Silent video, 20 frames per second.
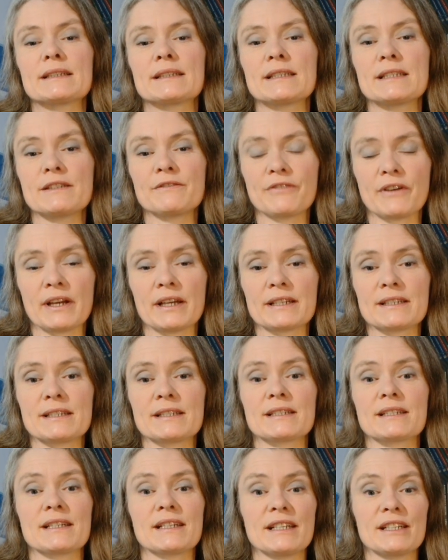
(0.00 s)

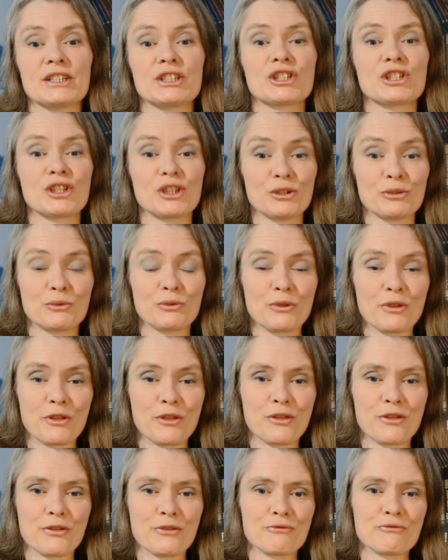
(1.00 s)
divided into
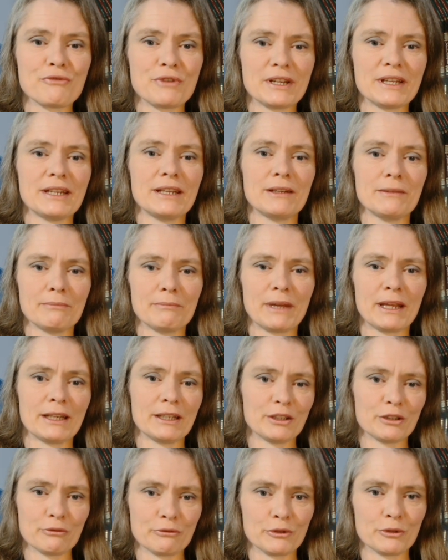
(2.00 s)
three main
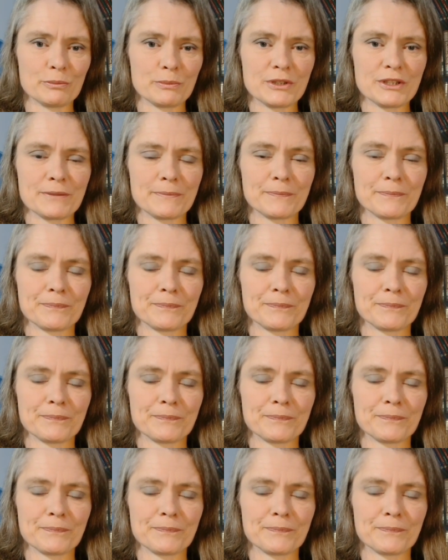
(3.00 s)
groups.